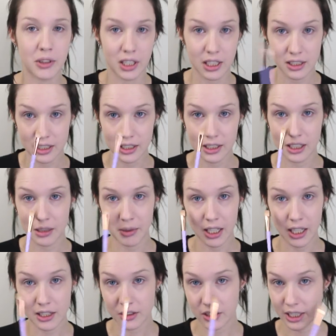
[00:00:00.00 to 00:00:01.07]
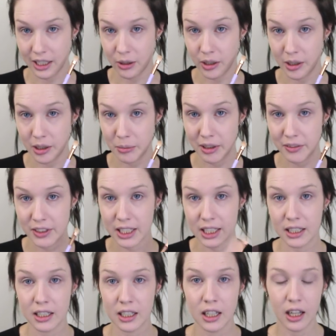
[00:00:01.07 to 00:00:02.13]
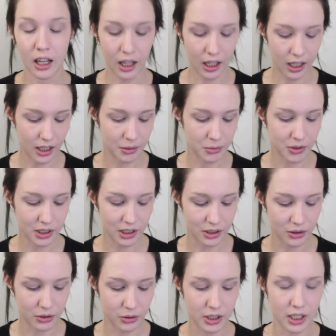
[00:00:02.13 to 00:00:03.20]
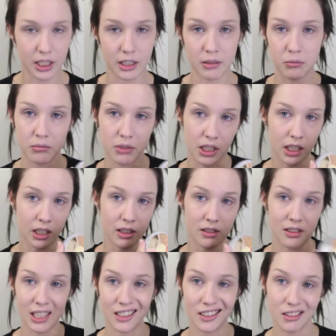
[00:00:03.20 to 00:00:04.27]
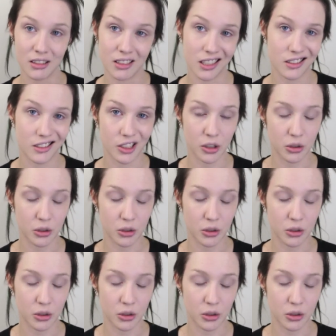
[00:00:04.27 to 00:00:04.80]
going to conceal under my eyes because they get quite puffy. Just using the colours that it says to